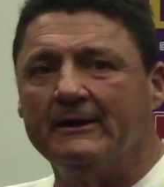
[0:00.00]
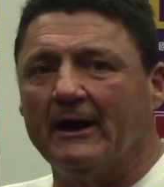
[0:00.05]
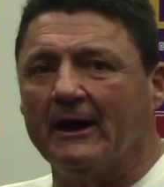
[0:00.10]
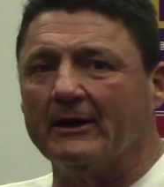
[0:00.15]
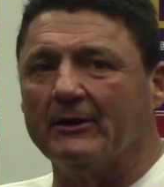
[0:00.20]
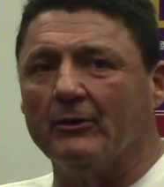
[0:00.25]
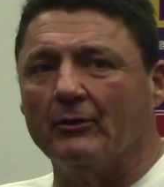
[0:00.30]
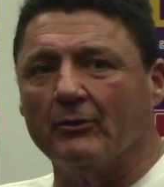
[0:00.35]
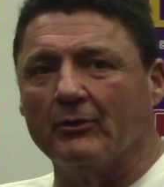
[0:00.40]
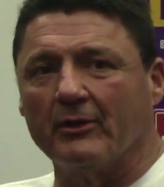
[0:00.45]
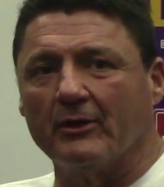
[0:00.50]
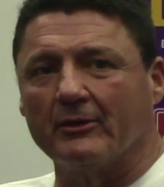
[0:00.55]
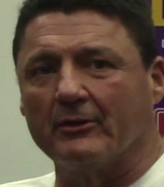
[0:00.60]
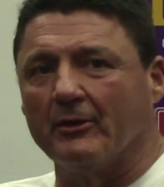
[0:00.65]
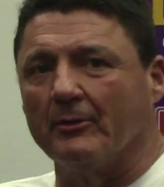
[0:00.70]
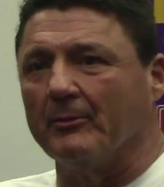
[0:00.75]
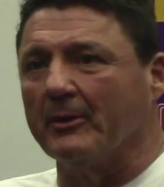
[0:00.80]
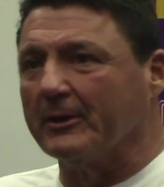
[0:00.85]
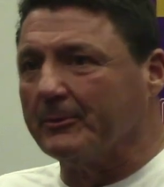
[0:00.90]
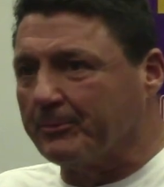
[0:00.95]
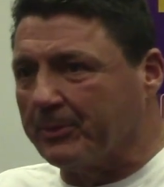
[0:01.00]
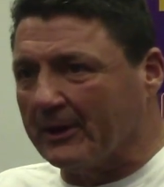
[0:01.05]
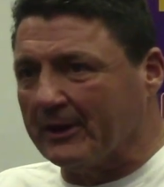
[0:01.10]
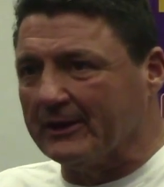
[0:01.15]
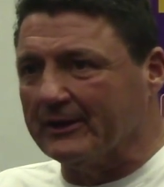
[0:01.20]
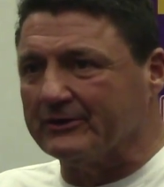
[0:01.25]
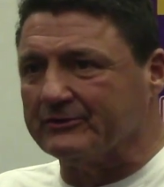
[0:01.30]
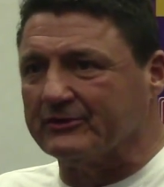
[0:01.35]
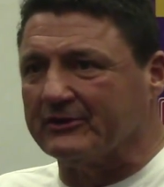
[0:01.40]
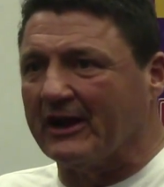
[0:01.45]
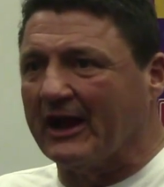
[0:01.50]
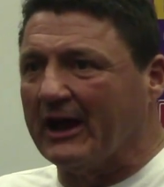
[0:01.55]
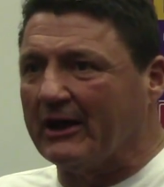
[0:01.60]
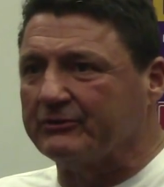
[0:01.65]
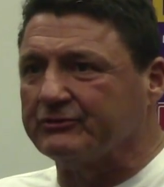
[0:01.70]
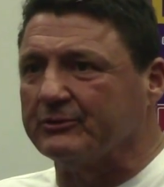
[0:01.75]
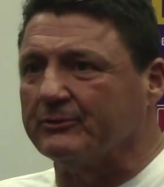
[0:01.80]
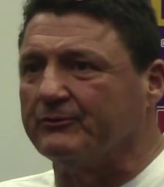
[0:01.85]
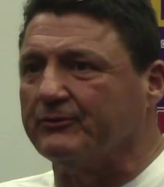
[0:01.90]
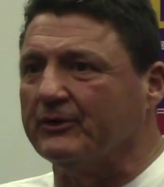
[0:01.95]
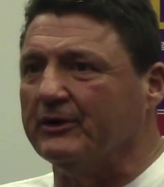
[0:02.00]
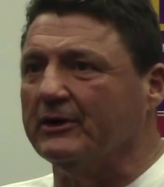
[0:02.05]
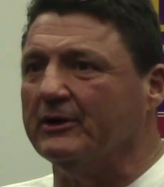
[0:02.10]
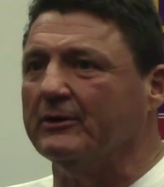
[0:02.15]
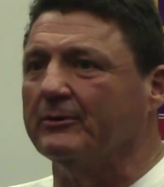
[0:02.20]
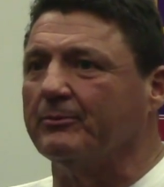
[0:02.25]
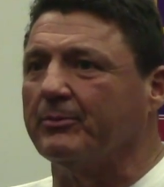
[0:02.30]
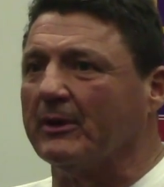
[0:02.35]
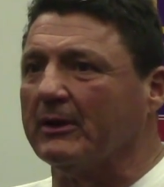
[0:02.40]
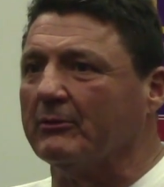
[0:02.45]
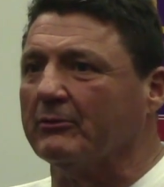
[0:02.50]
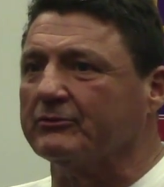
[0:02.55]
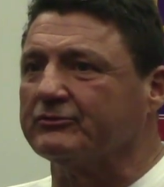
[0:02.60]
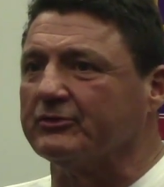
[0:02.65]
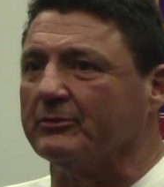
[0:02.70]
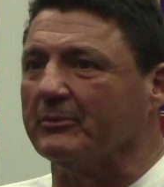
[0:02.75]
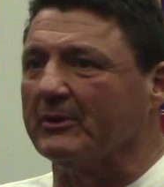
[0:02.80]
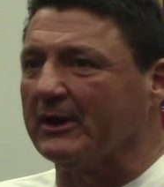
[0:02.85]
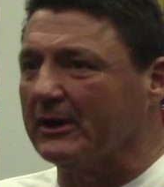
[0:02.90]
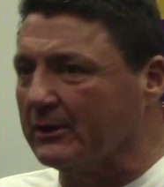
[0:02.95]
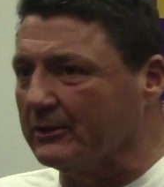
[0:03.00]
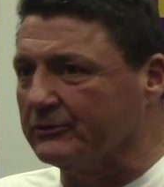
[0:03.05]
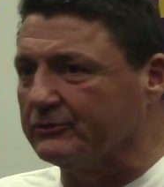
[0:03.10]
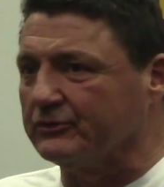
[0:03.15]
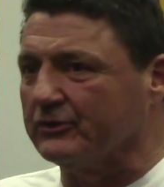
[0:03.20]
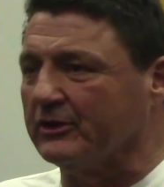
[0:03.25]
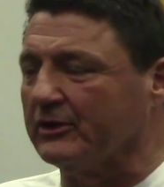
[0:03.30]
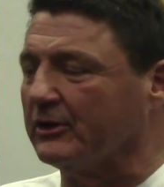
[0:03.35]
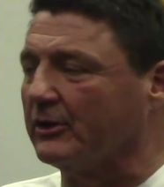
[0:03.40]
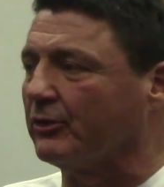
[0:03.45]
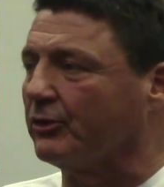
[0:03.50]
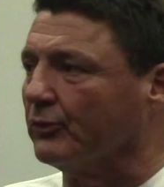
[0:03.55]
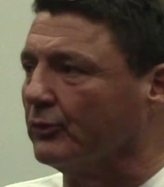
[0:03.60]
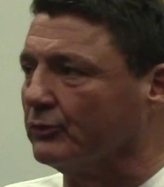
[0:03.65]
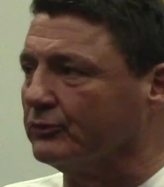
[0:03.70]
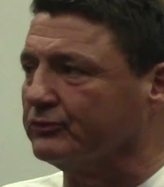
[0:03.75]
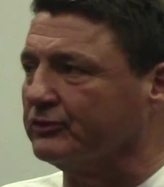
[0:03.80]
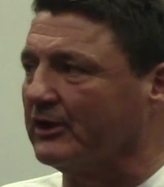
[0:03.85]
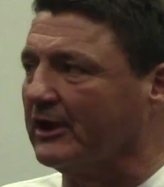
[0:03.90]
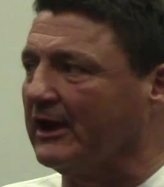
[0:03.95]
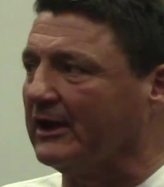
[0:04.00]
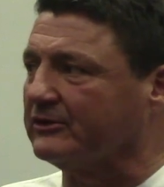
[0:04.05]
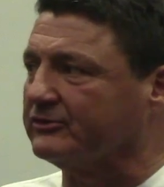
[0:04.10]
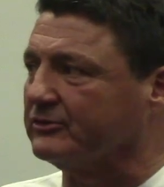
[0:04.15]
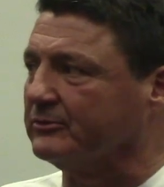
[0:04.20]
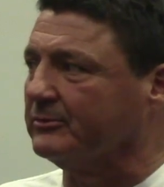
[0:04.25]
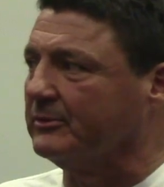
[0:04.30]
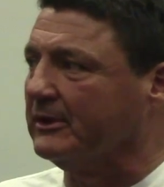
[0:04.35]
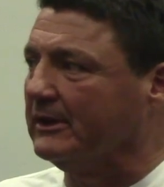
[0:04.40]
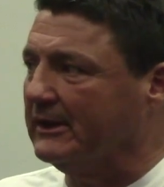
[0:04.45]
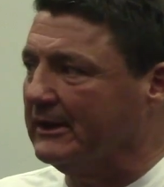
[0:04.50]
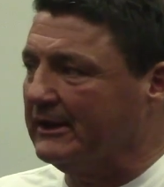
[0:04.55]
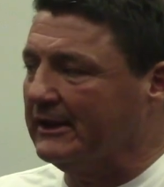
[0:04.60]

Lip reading: I know they're going to make plays and have some fun, play with some energy and enthusiasm.